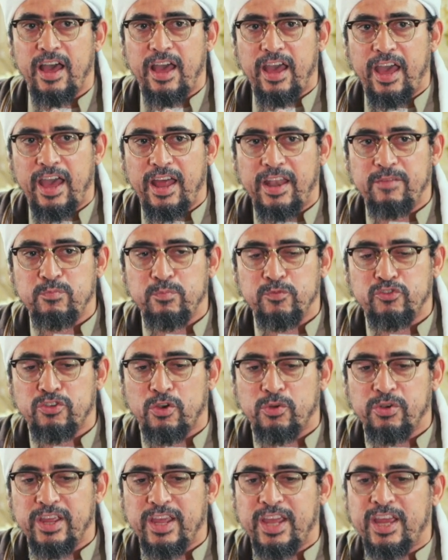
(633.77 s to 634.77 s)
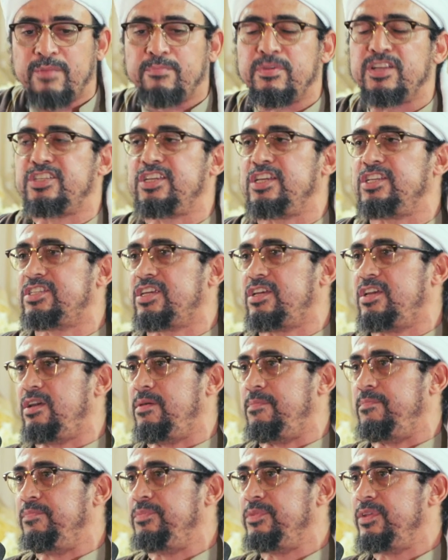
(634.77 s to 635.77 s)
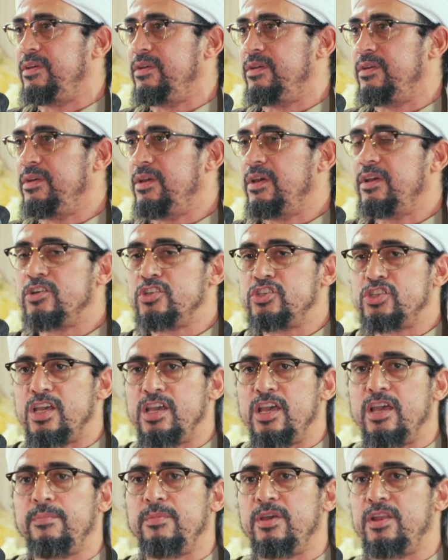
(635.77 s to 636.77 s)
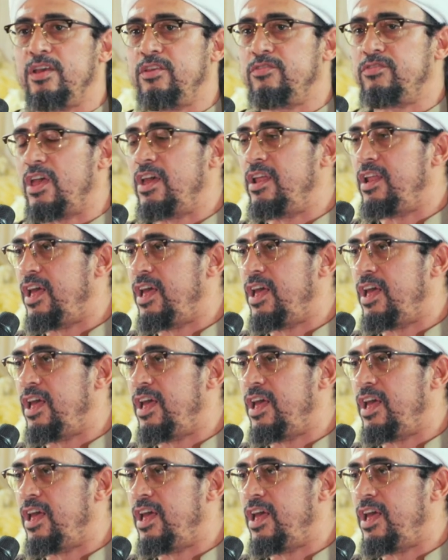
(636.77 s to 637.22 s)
had shown enmity to him and his